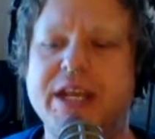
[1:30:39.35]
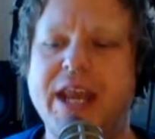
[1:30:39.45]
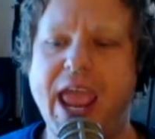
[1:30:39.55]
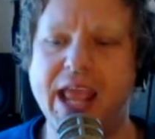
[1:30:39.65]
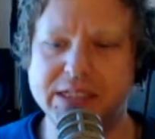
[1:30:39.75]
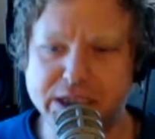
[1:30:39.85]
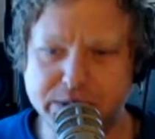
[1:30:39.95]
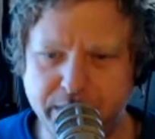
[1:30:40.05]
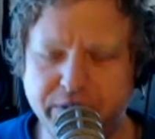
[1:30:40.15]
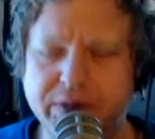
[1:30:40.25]
and
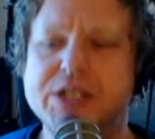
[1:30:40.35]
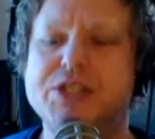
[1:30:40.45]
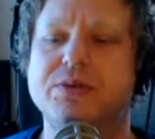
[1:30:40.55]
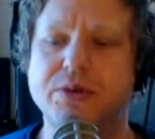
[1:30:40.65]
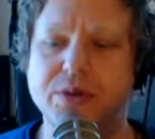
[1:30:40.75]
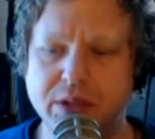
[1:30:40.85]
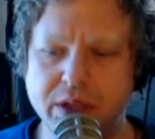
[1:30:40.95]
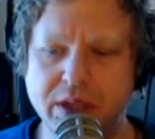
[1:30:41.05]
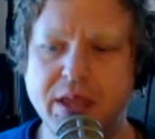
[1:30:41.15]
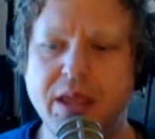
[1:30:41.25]
spiritual
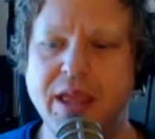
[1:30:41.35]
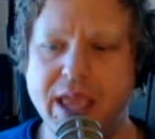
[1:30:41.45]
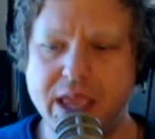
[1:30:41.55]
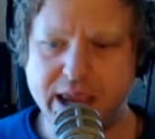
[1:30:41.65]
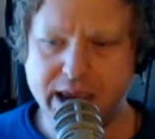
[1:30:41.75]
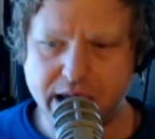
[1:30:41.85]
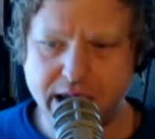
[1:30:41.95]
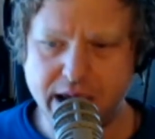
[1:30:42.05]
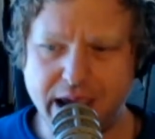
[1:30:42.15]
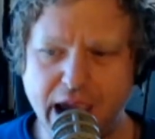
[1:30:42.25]

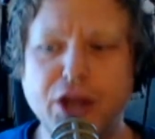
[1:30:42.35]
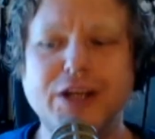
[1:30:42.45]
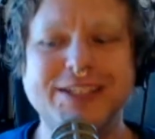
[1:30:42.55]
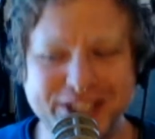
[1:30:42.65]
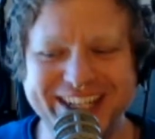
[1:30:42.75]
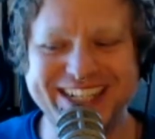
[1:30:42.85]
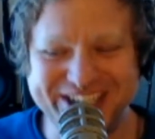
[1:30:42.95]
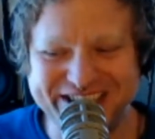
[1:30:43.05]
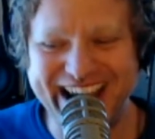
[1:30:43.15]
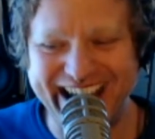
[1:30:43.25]
energy
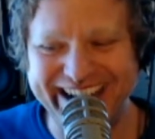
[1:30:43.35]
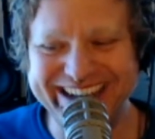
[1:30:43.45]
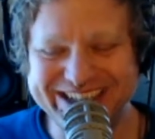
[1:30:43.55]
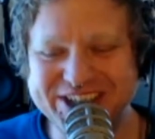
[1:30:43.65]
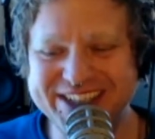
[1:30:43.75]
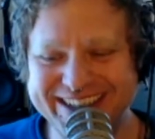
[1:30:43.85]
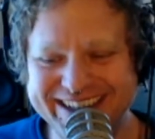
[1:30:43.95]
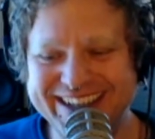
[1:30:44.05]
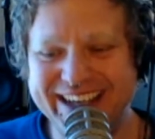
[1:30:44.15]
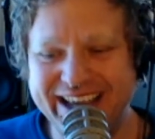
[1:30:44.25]
exchange
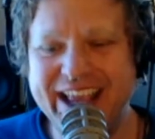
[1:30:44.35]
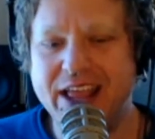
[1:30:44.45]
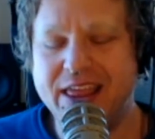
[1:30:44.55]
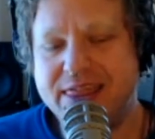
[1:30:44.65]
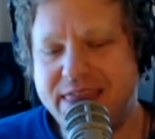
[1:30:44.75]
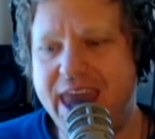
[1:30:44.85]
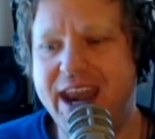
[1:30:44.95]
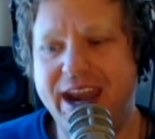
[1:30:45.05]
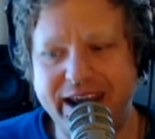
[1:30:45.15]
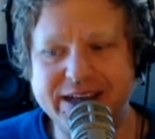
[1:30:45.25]
than
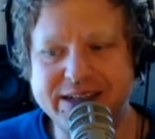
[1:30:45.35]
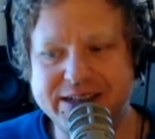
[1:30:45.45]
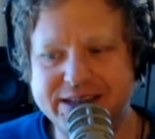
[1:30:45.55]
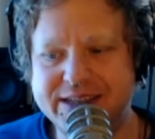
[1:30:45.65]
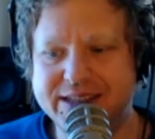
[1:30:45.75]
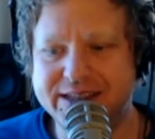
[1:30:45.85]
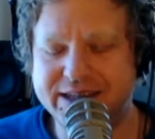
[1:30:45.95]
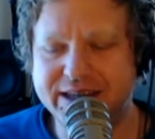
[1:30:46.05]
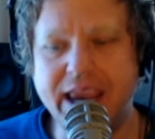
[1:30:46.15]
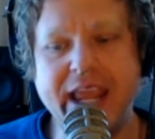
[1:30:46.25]
it is
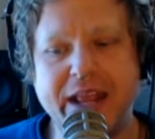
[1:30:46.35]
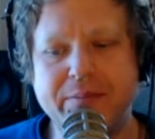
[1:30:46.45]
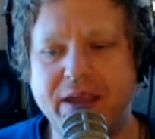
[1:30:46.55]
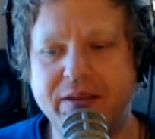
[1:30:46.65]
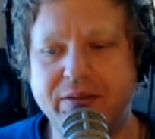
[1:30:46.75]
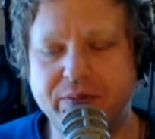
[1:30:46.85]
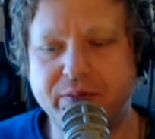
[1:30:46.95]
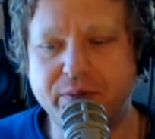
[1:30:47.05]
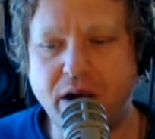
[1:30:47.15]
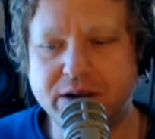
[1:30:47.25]
getting my
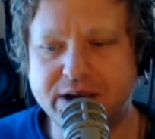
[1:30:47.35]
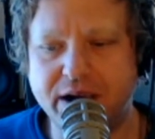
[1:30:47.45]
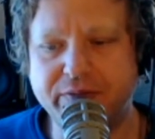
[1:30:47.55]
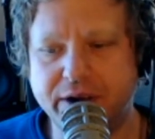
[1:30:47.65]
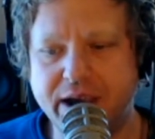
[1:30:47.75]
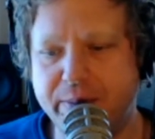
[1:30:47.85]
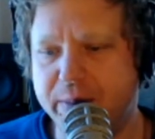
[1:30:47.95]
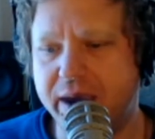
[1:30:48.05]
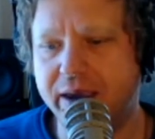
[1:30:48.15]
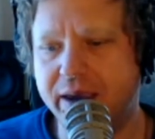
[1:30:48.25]
rocks off or coming.